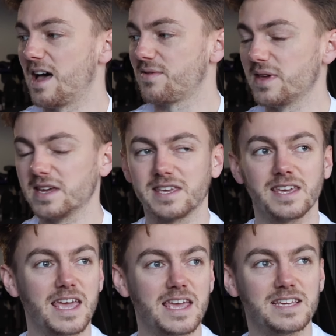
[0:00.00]
I think
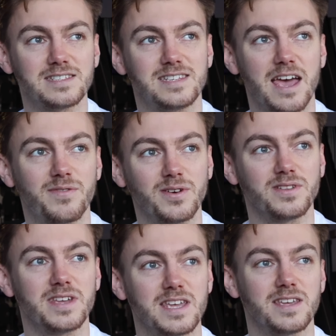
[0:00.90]
it is
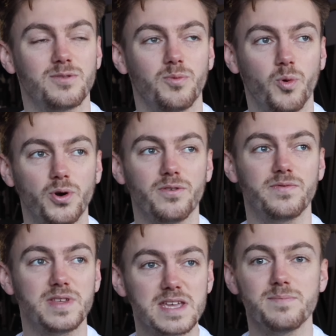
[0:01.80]
definitely one
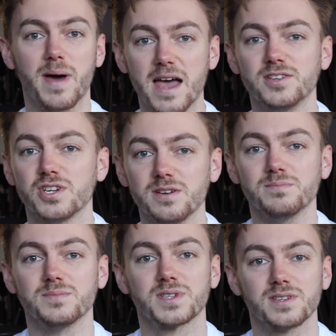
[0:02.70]
of the better
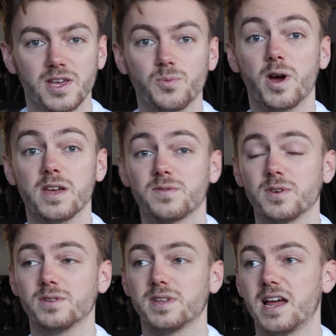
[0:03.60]
gyms in
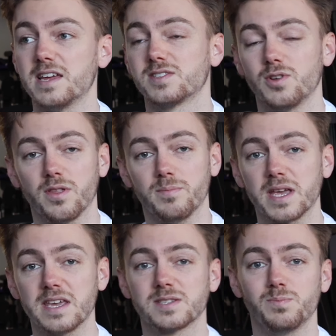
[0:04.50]
Wakefield. It's not the
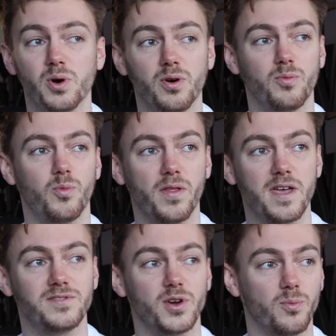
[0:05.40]
biggest, but what
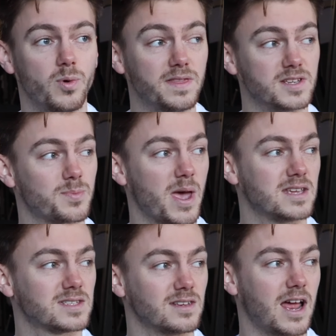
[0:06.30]
they've done with the
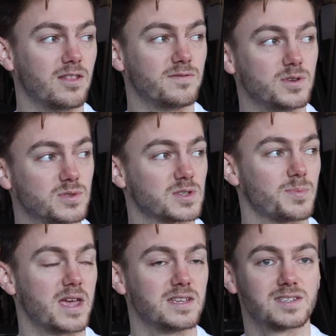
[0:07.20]
space and how they've used the
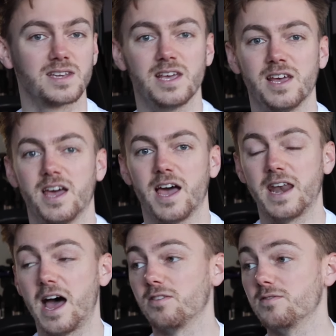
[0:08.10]
space
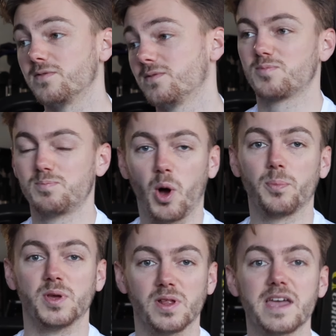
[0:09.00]
and how they've
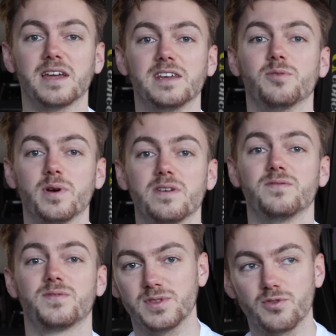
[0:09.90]
populated it
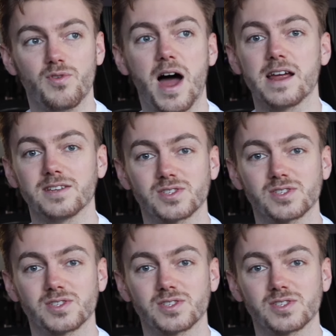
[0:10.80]
with the right